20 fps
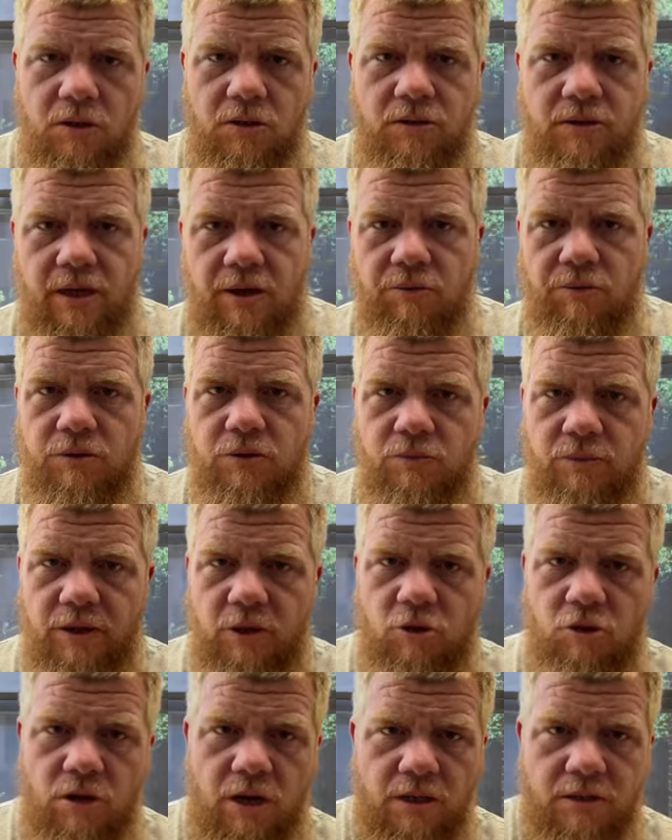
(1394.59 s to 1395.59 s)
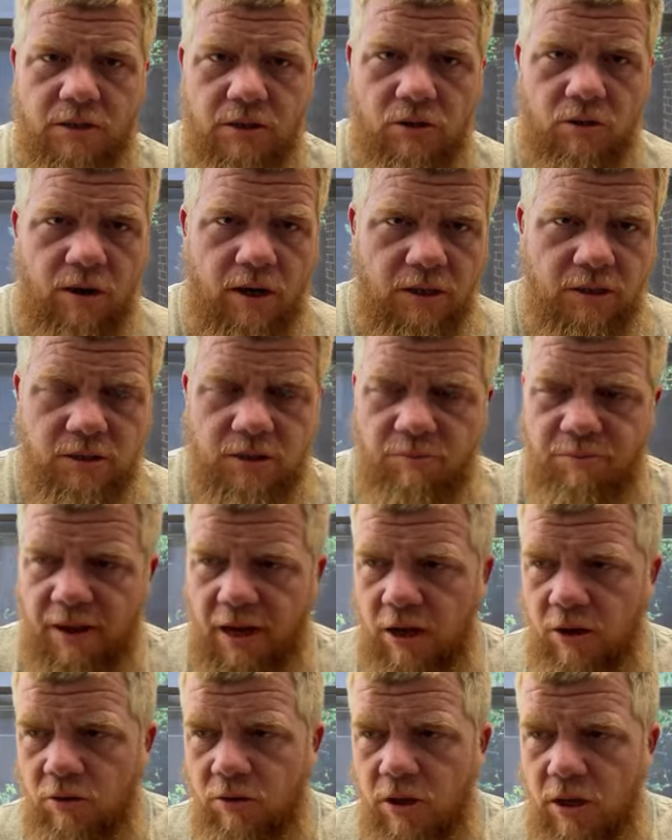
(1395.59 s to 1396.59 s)
They were doing shots across the
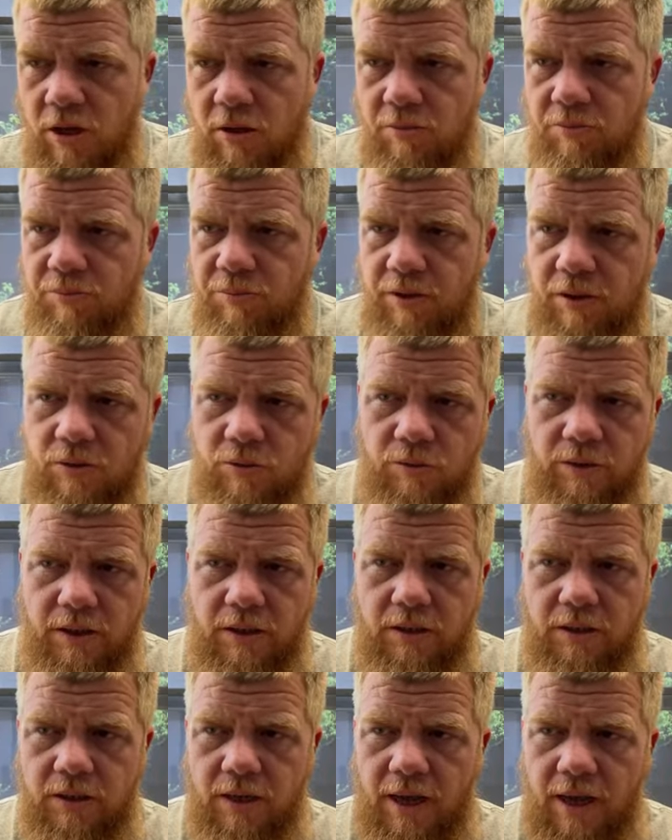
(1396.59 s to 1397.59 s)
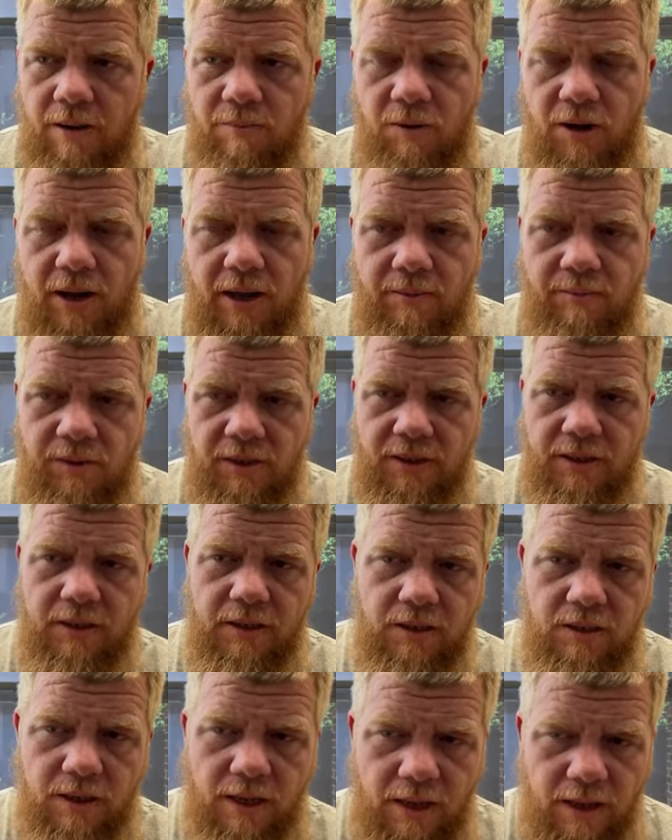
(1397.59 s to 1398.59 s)
bow between Abraham
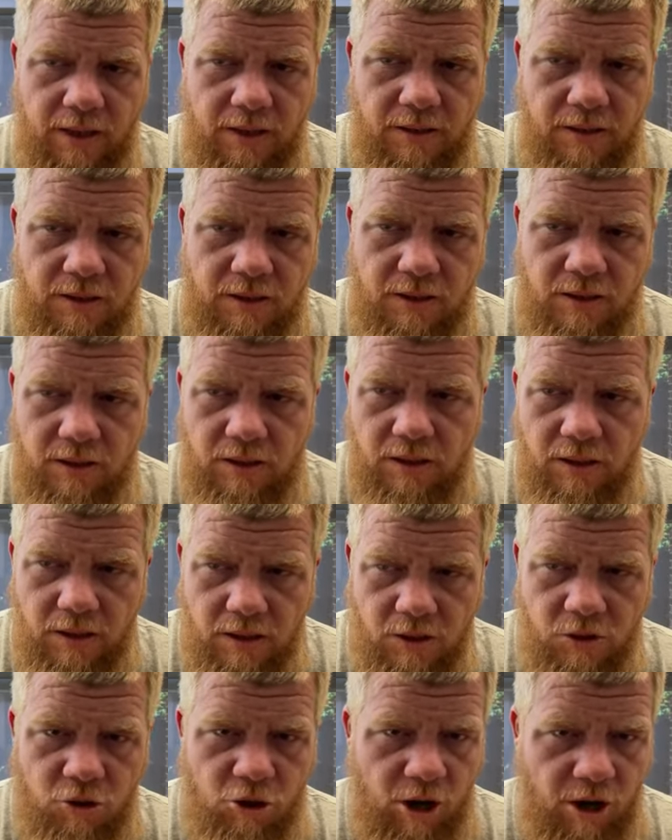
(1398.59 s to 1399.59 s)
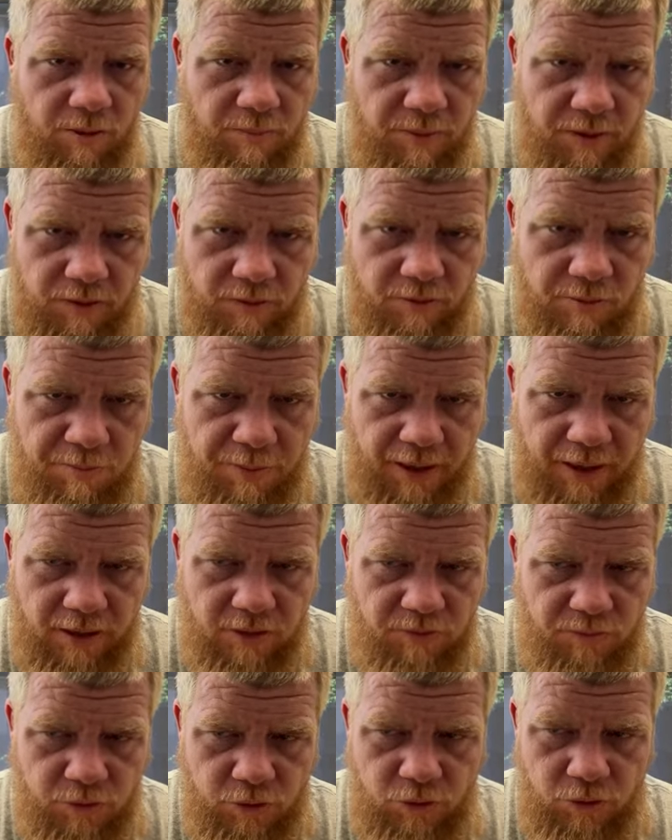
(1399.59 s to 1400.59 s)
Lincoln and the chairman of the Bank
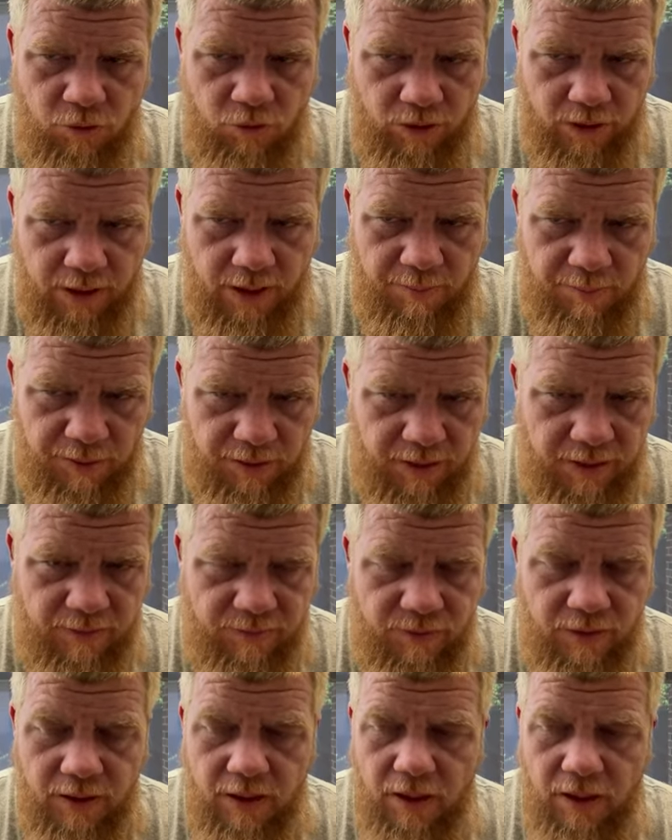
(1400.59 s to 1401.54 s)
of New York, I believe.